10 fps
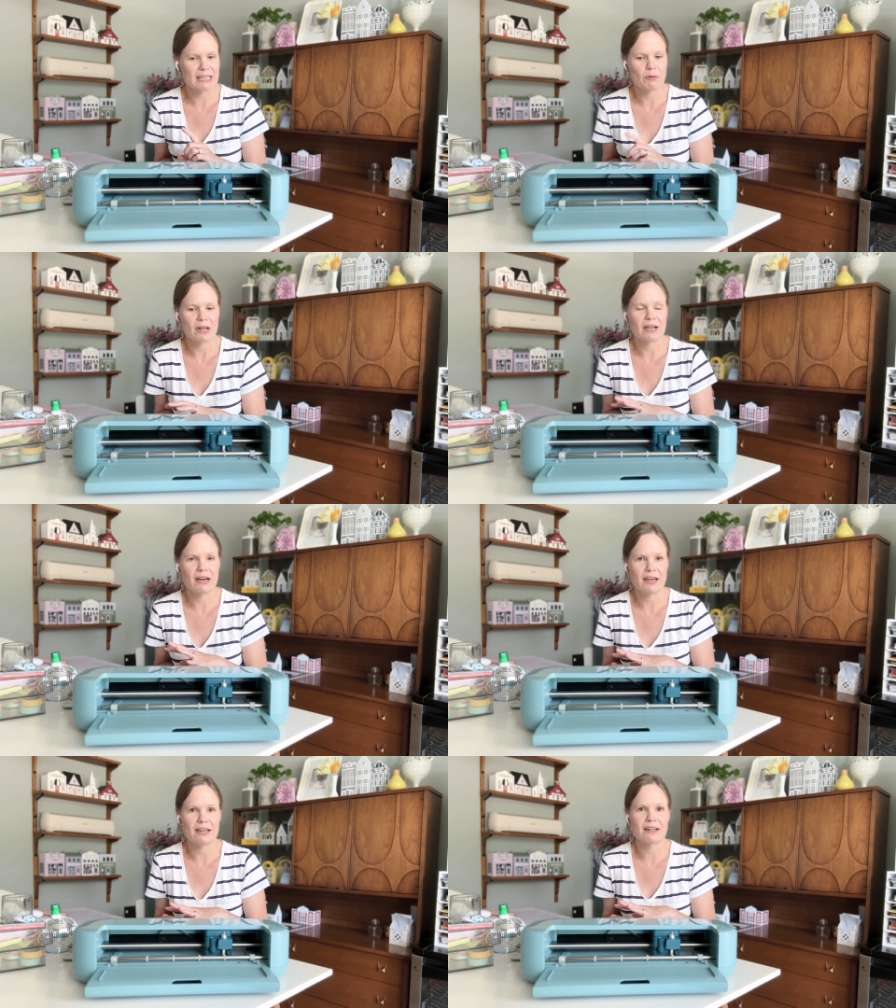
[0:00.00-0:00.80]
Like when I
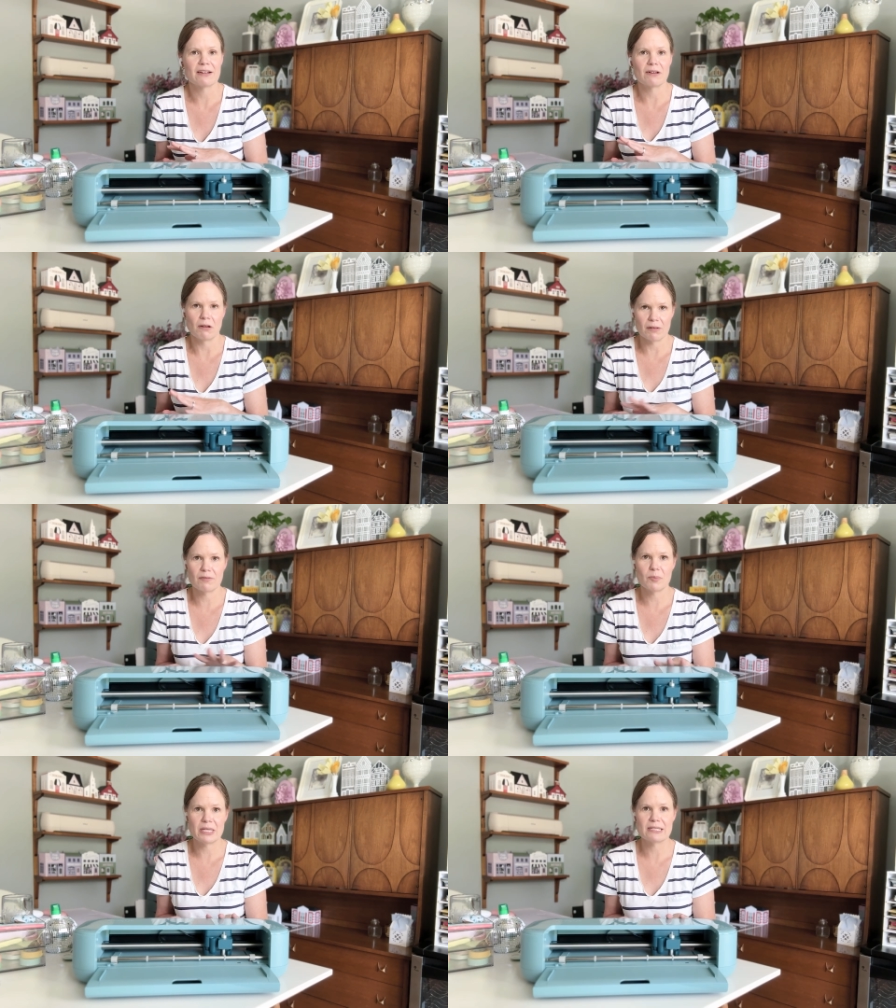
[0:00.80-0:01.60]
cut all of
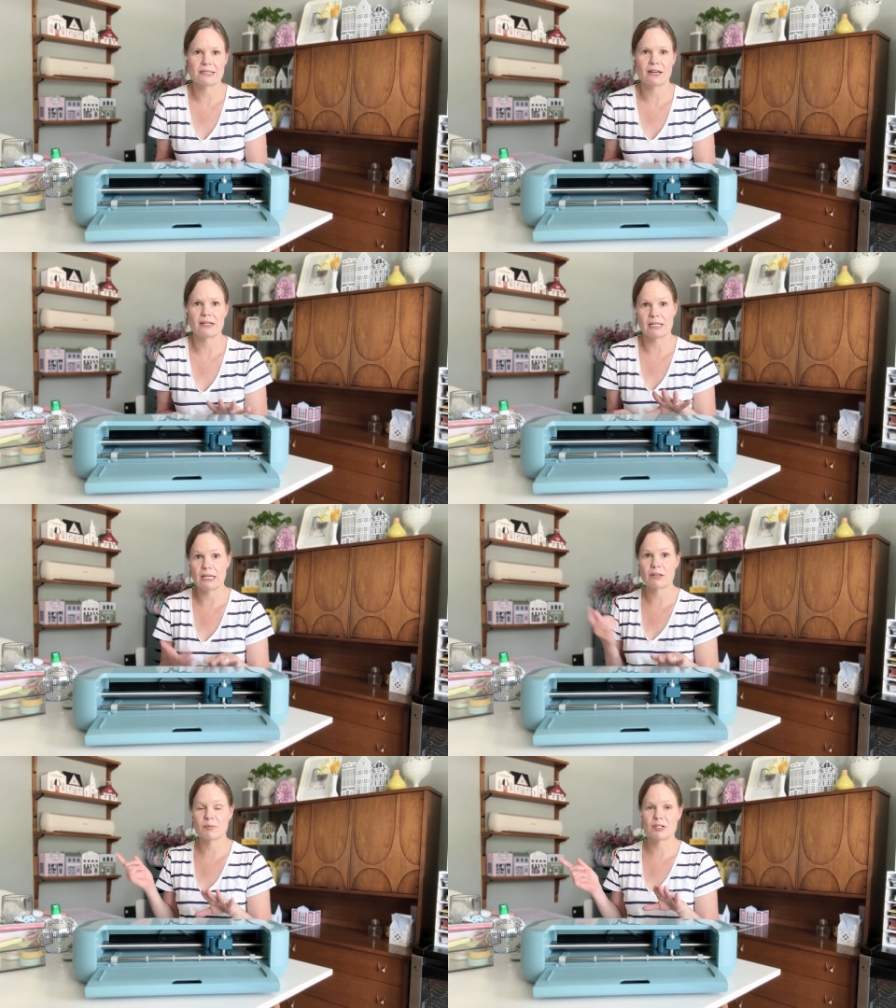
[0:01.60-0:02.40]
the pieces on
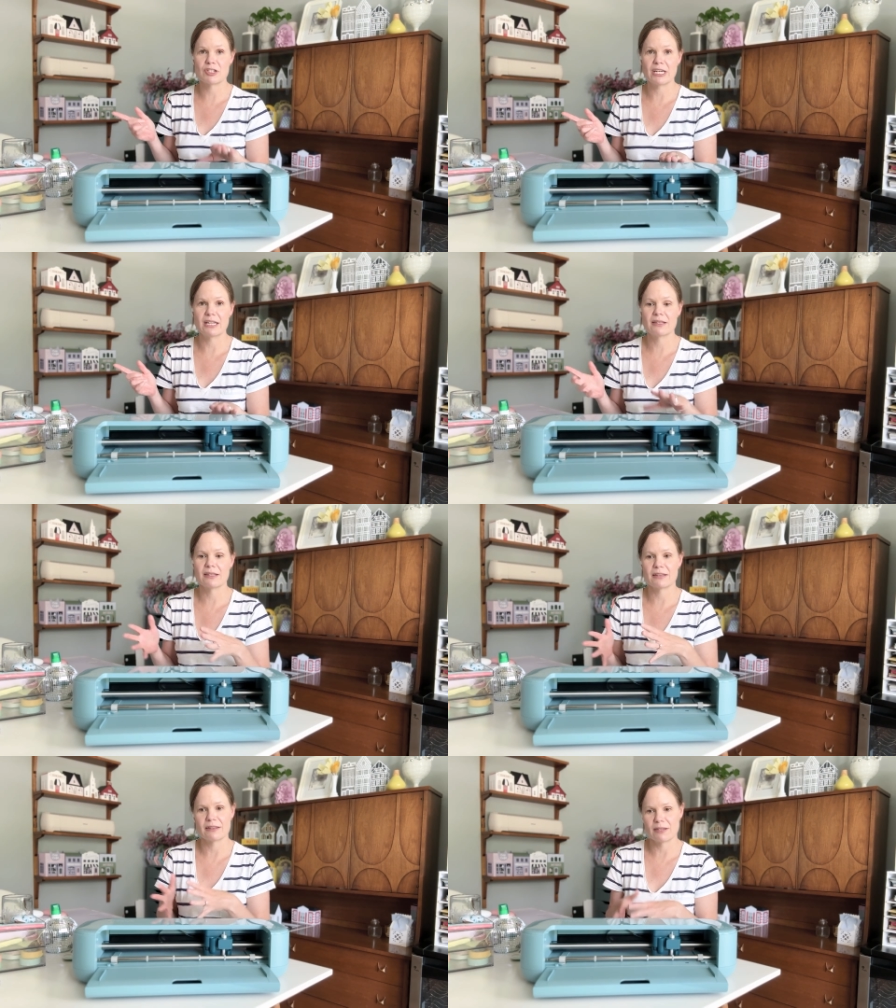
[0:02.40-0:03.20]
either
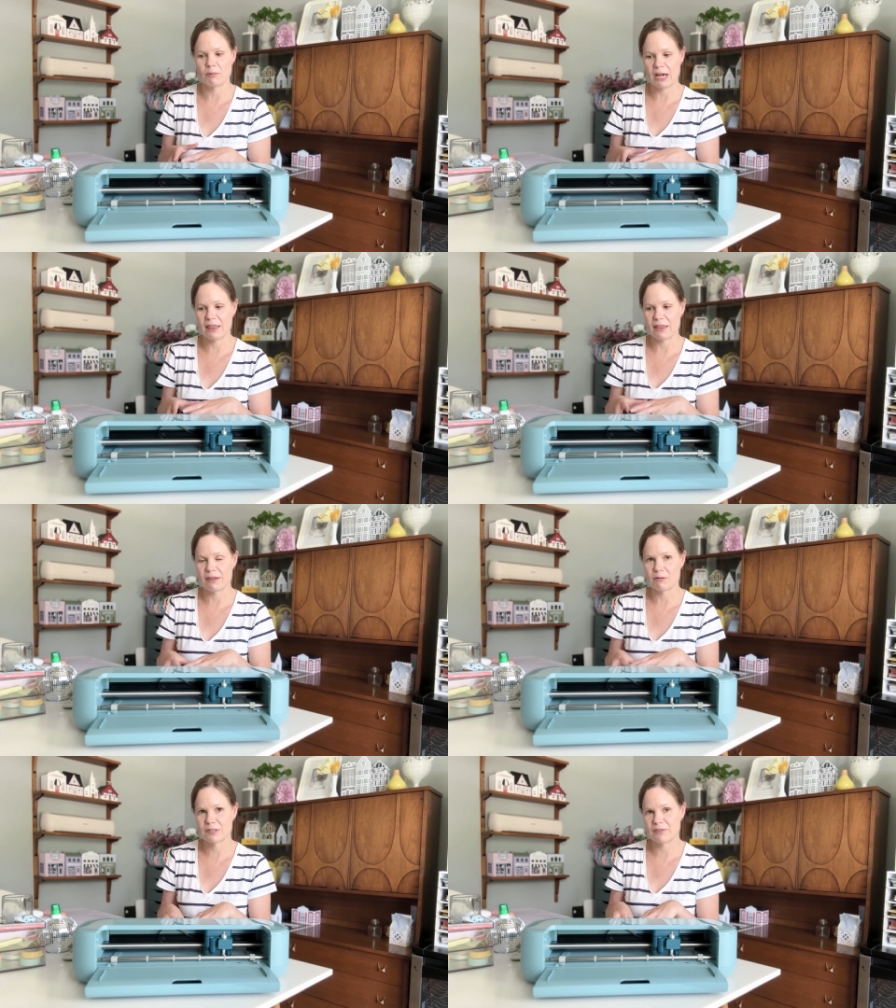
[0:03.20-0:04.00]
machine, the way that
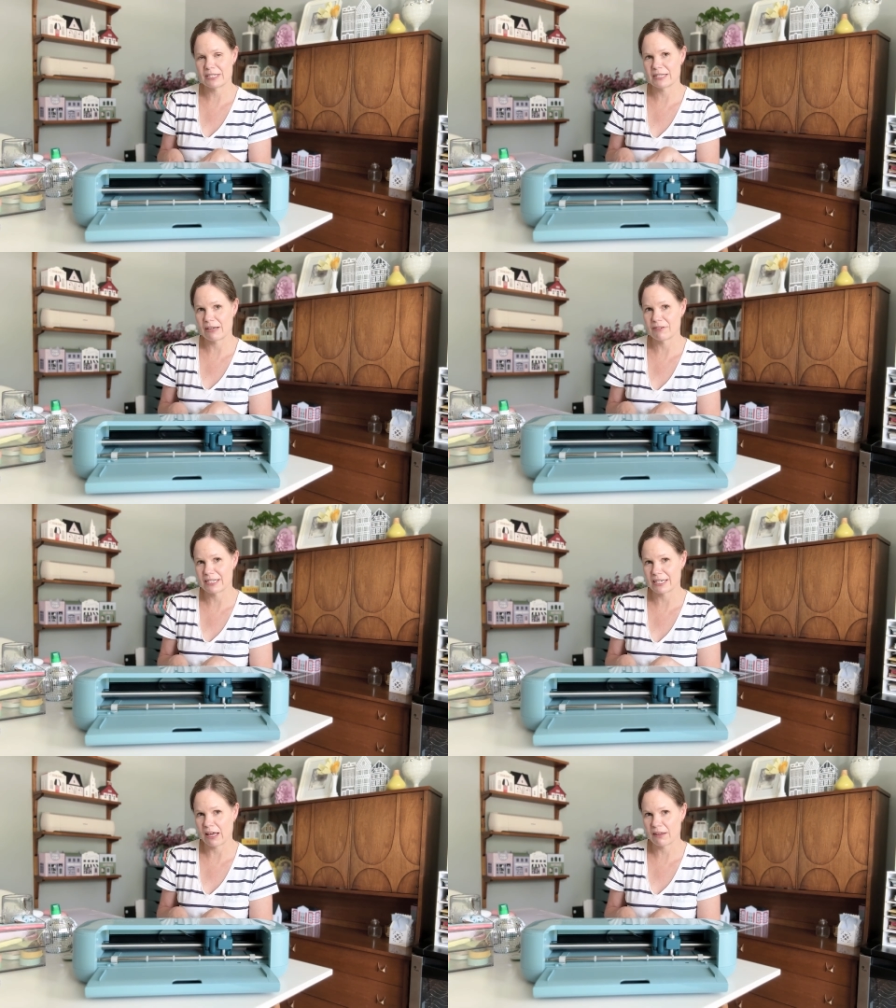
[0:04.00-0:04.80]
they fit
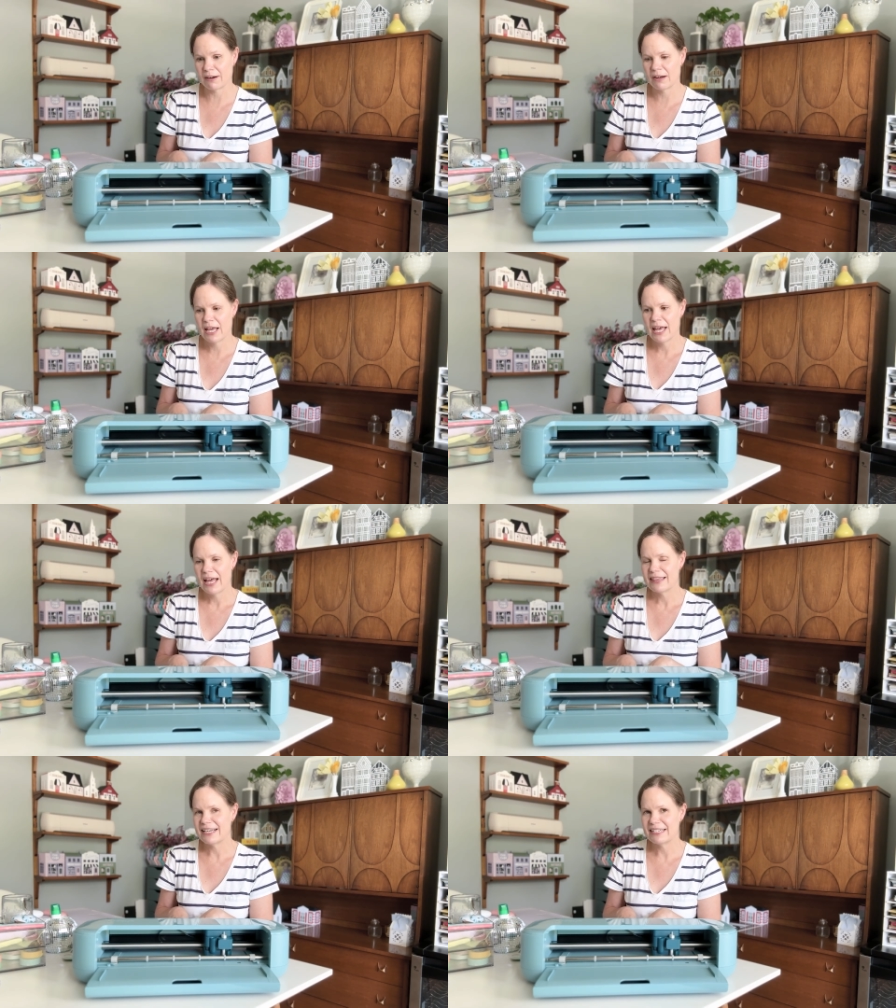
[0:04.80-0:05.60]
together,
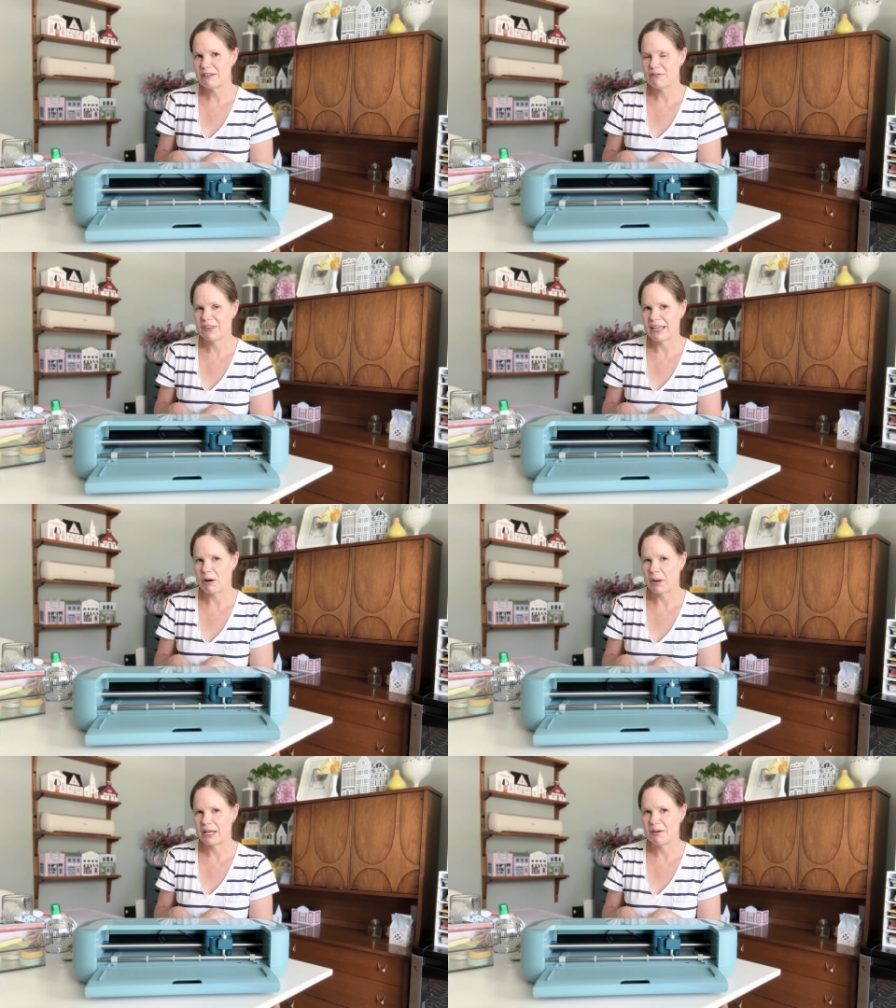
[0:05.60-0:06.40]
they didn't fit
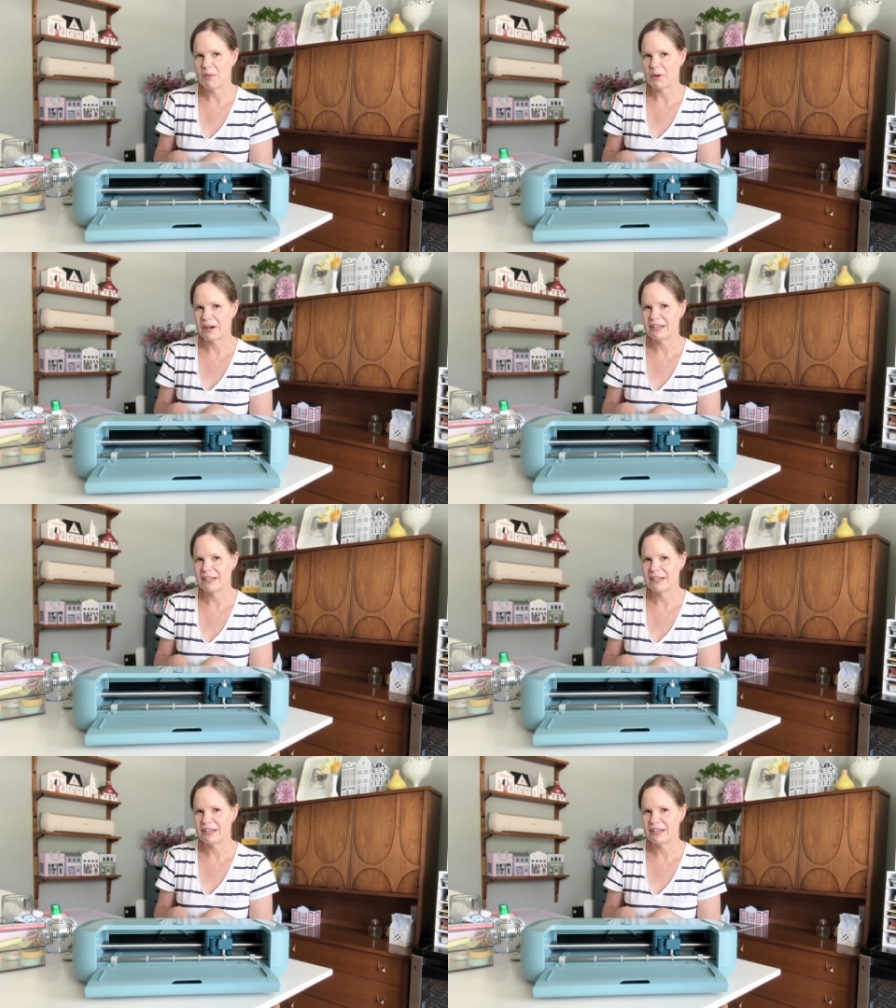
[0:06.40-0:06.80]
that way anymore.